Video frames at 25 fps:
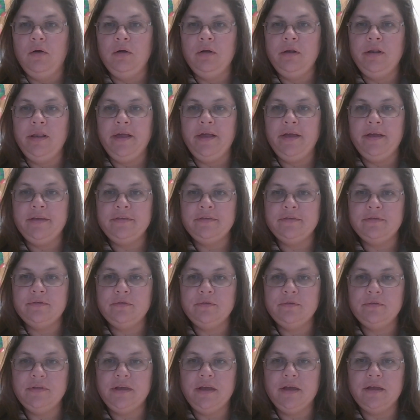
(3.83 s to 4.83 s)
Hola,
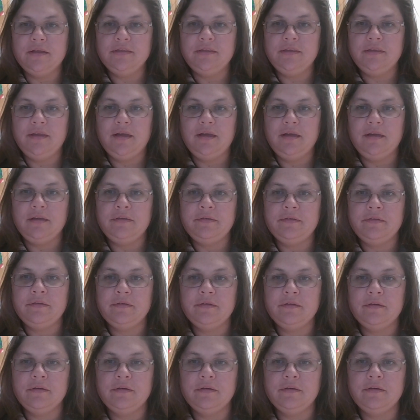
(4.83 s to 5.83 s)
estudiantes.
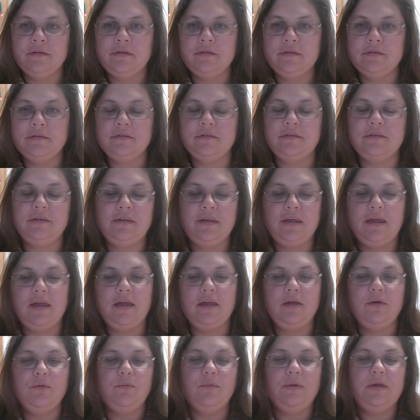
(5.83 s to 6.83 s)

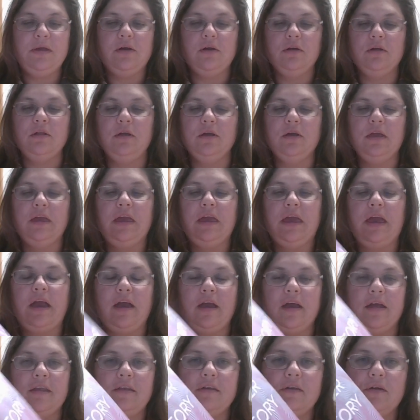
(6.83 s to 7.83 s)
Today we are looking
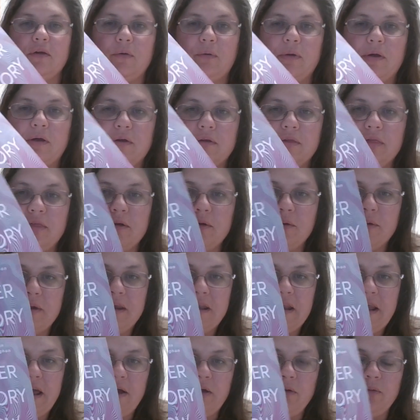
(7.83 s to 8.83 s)
at queer
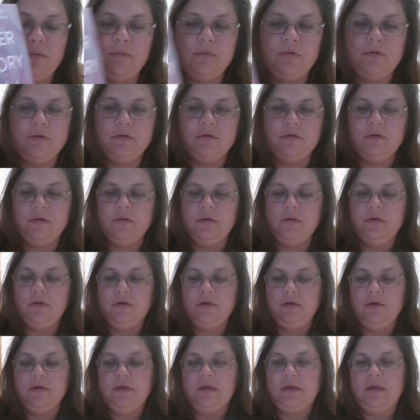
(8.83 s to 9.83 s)
theory now,
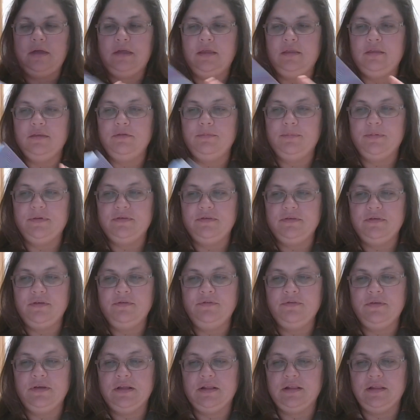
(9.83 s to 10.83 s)
and
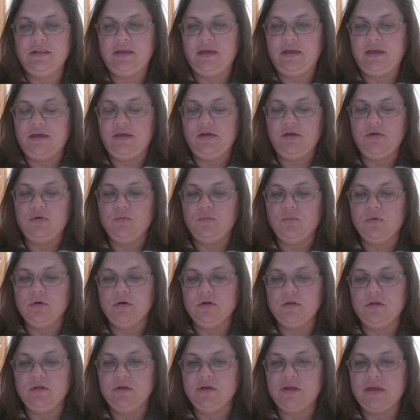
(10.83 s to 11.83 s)
specifically
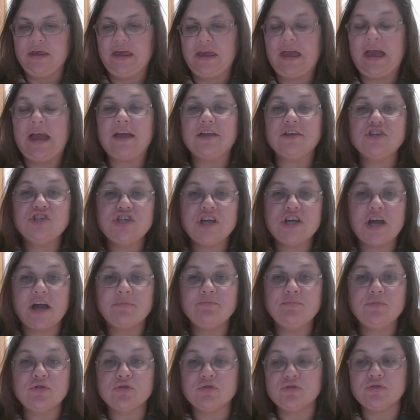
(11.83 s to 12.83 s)
we're looking at
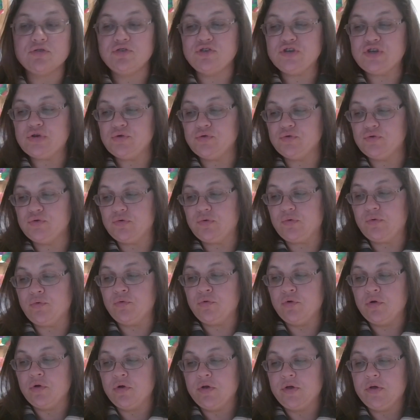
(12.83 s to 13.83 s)
chapter
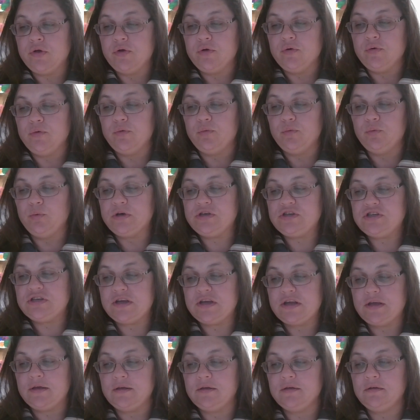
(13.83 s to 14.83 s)
2, which
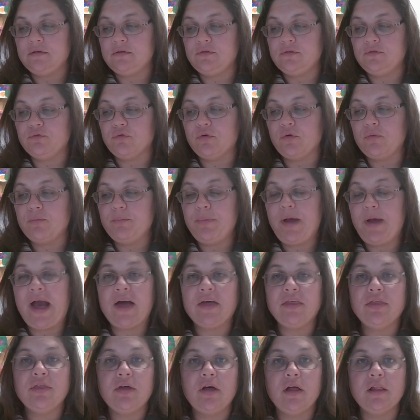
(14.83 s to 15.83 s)
is from
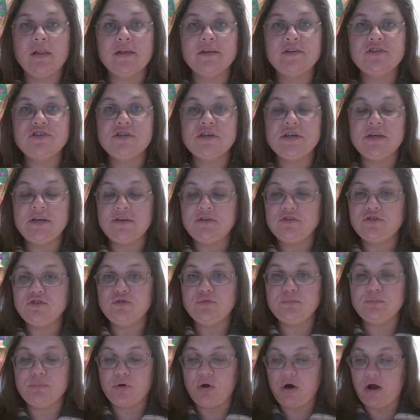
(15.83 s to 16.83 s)
Pathology
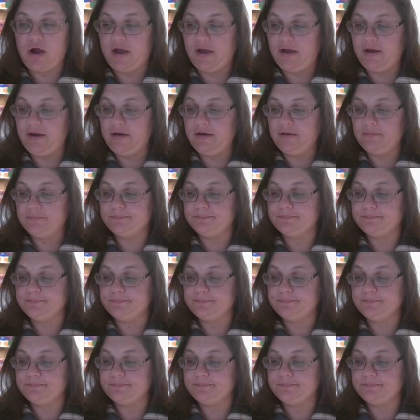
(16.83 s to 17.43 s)
to Pride,